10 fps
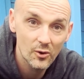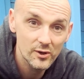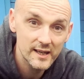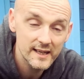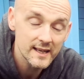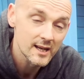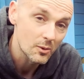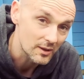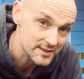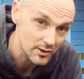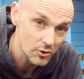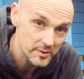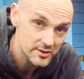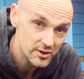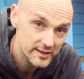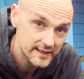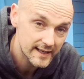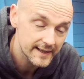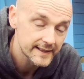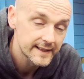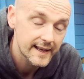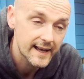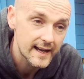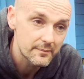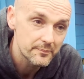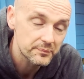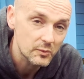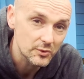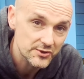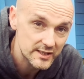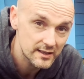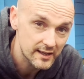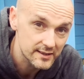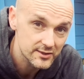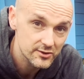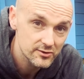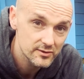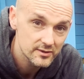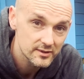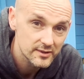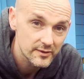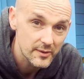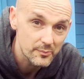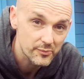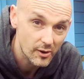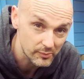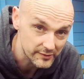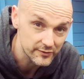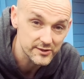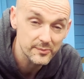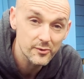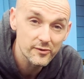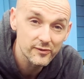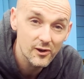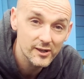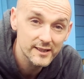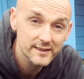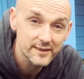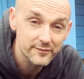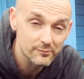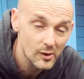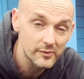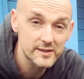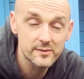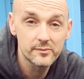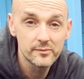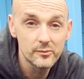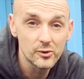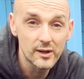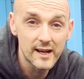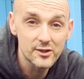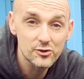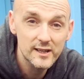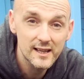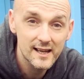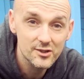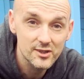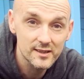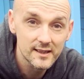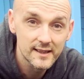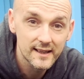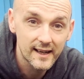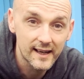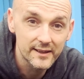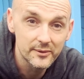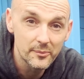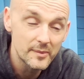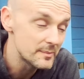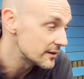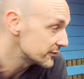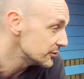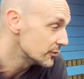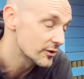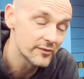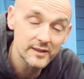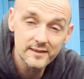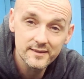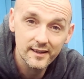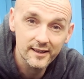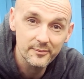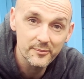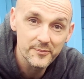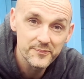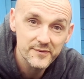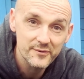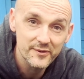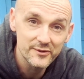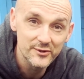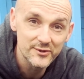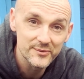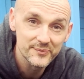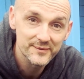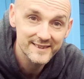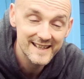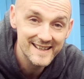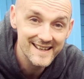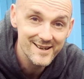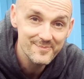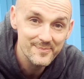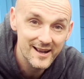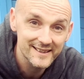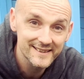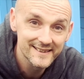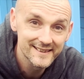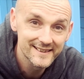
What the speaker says: Okay, well listen, I hope you enjoyed that. We'll see you again soon, probably for some more vlogging, probably some more trail action, and maybe a few more of these reviews. Take care, bye.